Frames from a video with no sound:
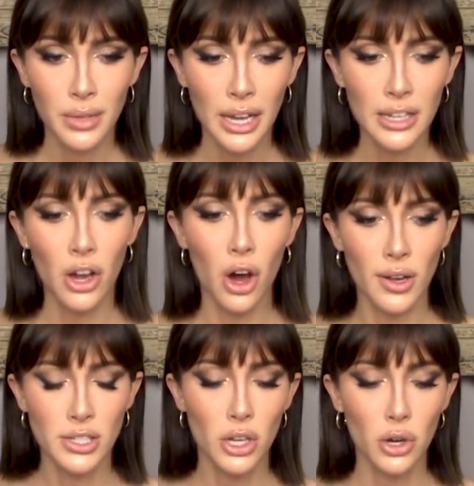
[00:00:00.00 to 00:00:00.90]
And he
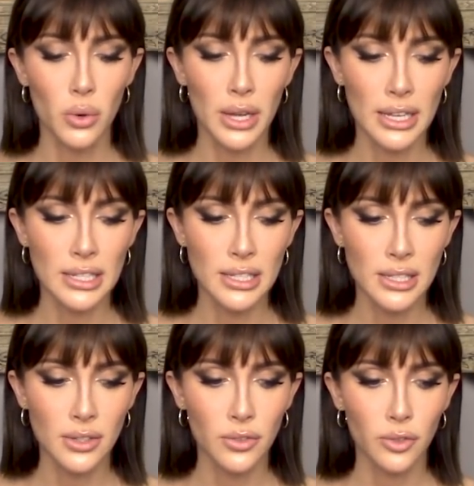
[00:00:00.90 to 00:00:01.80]
also is
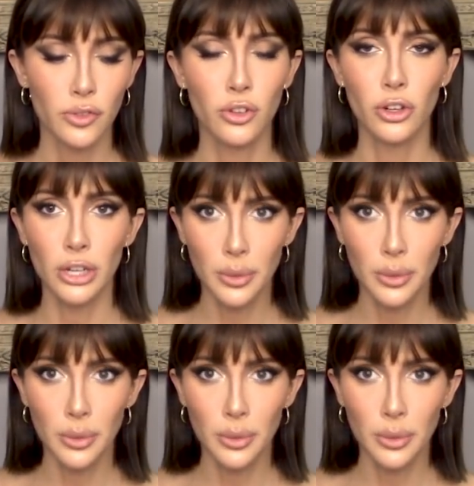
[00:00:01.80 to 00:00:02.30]
flirting